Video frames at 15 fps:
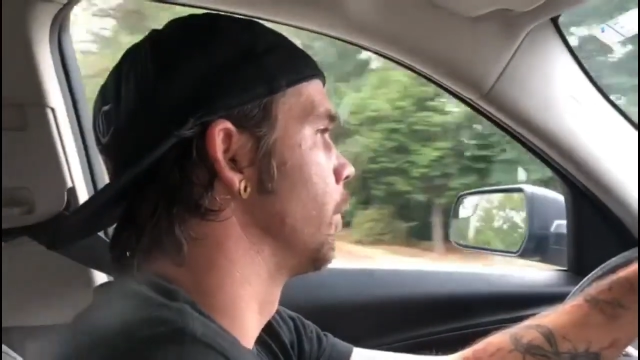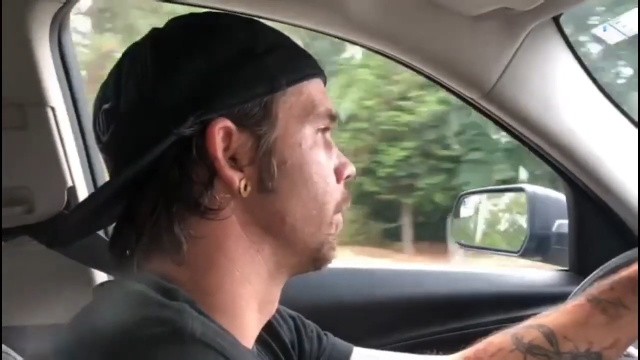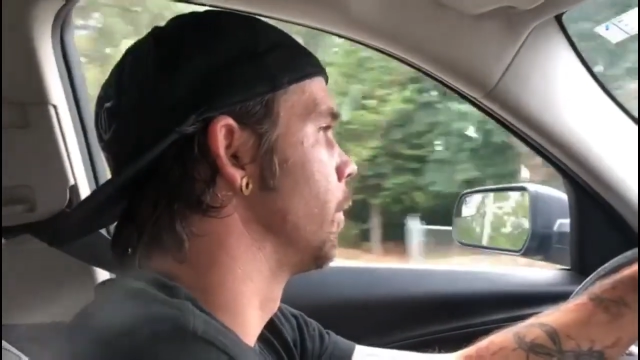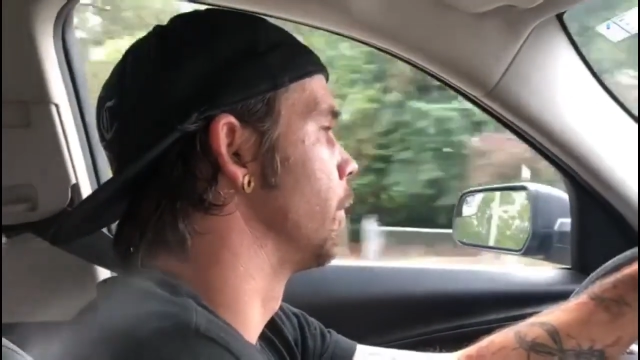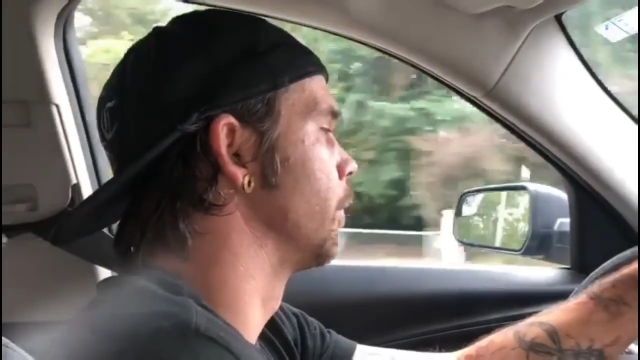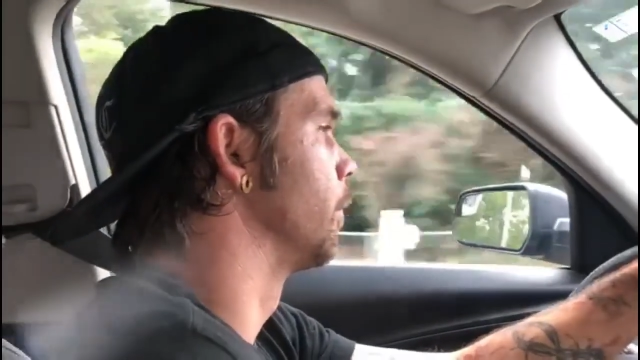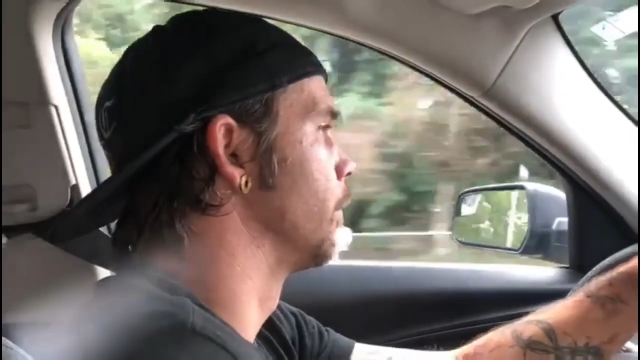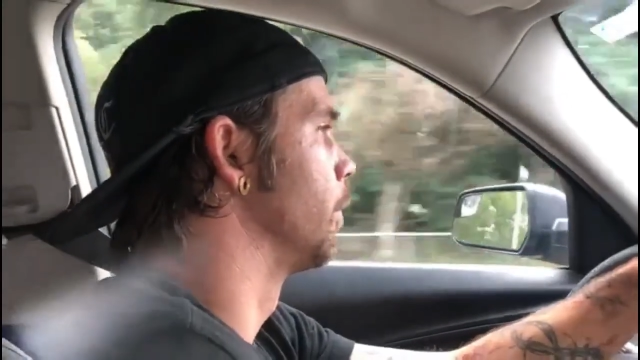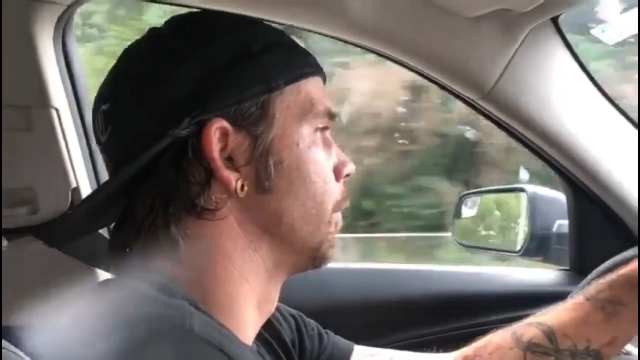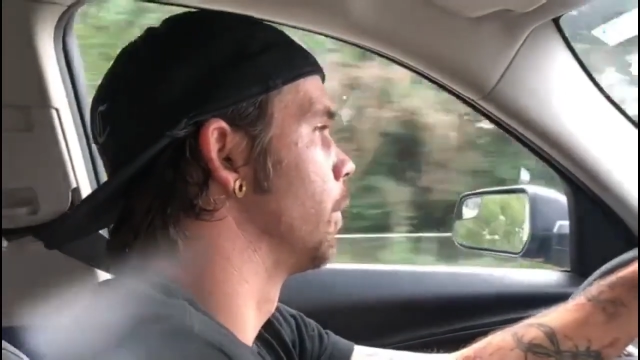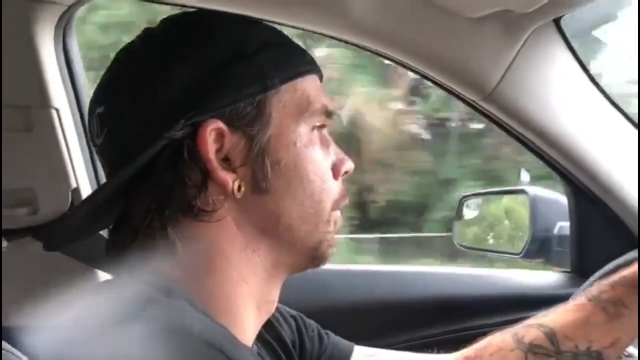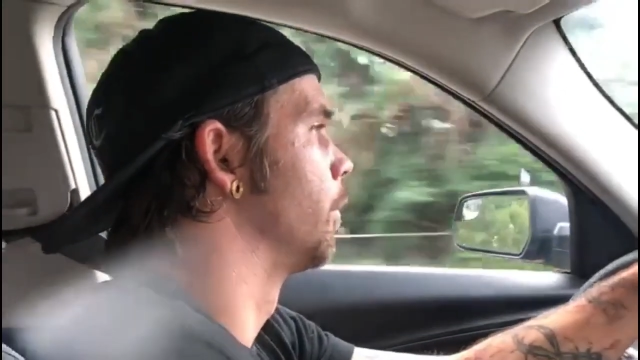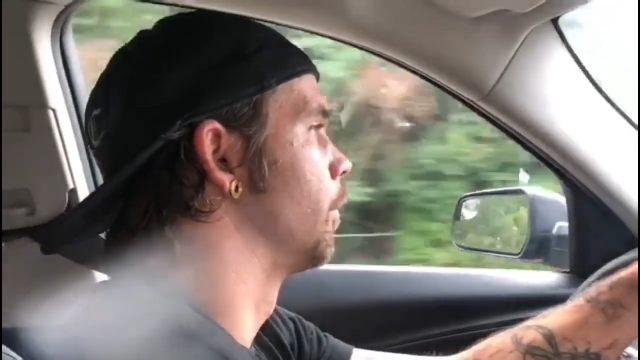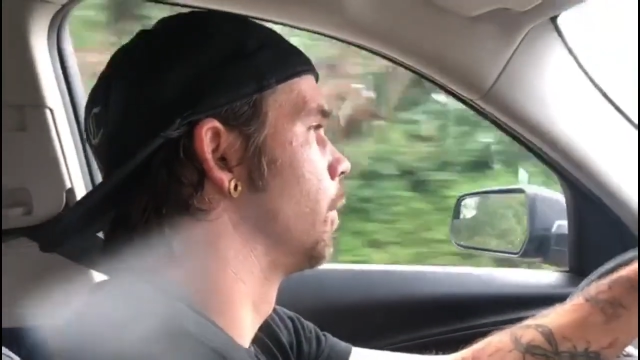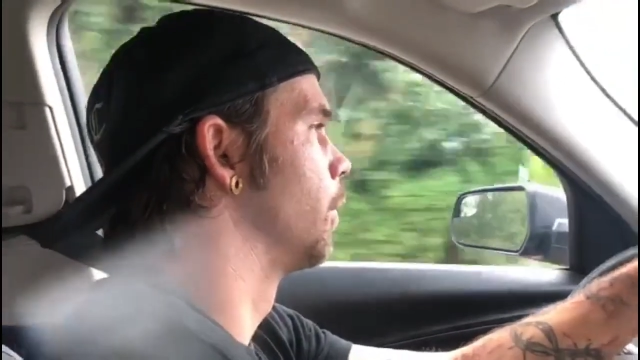every other
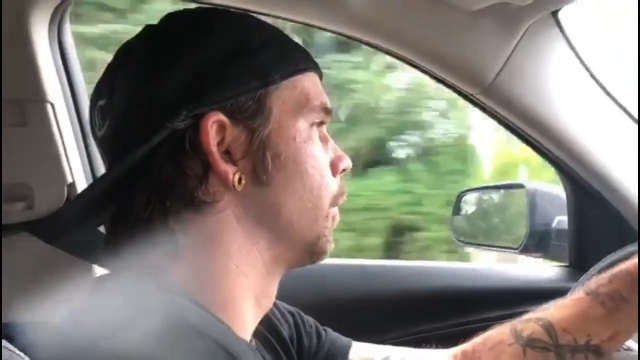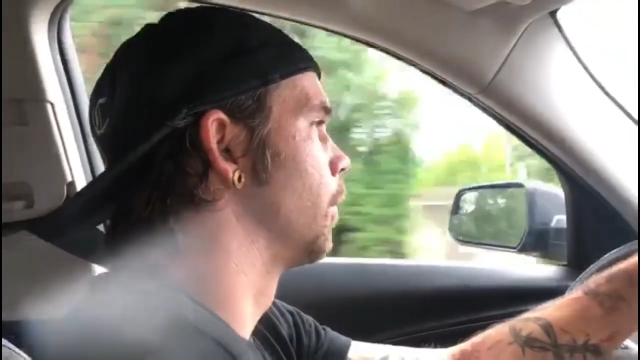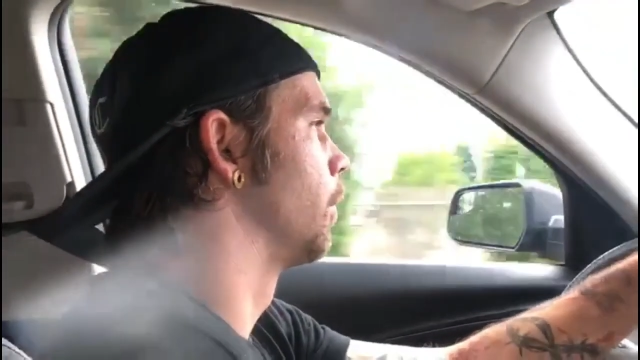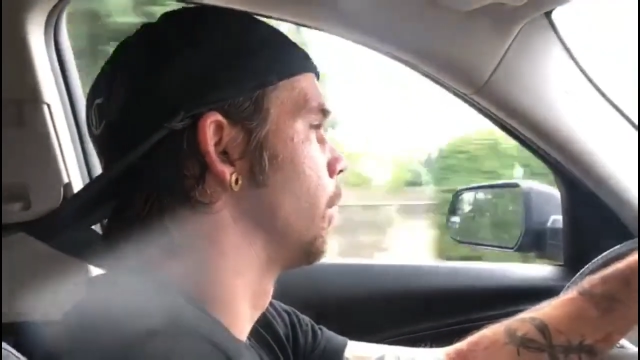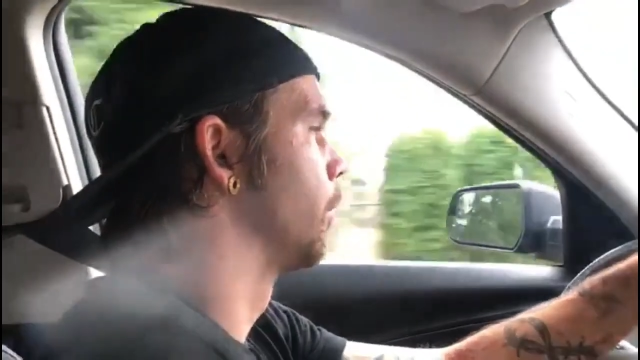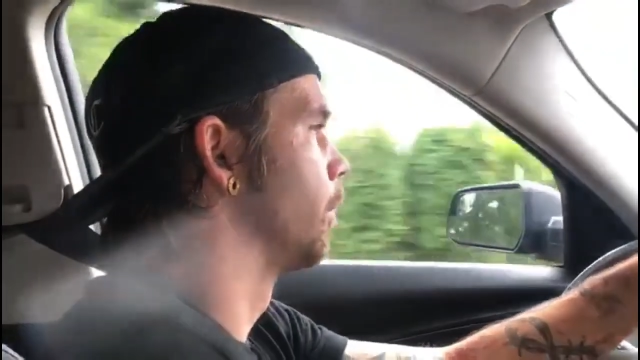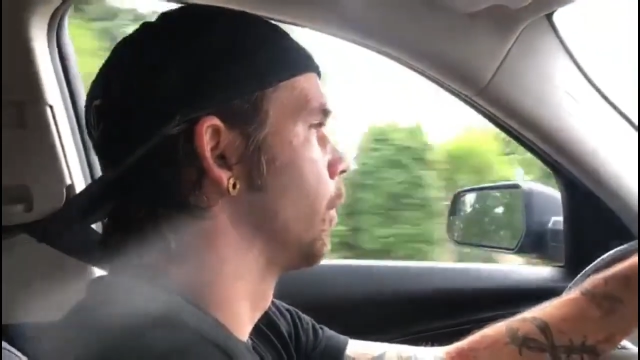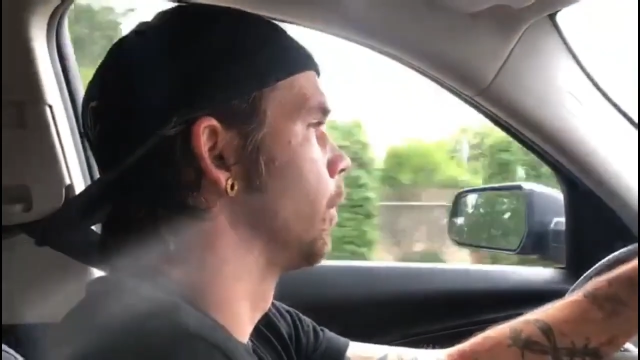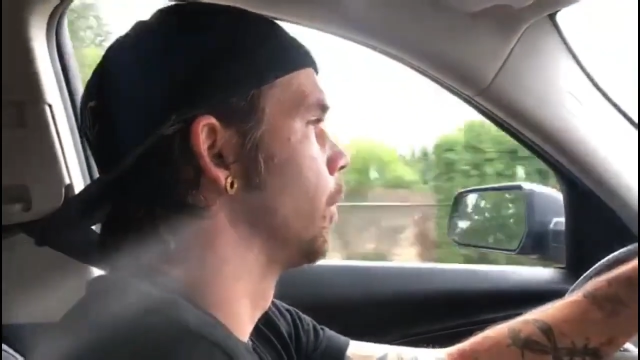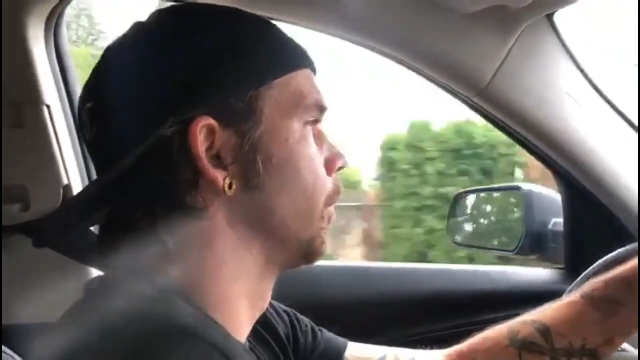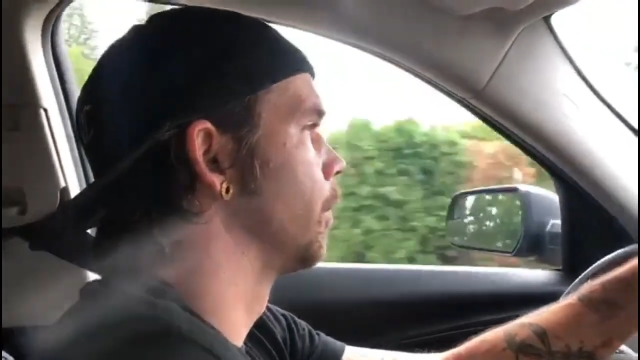macaroni and cheese.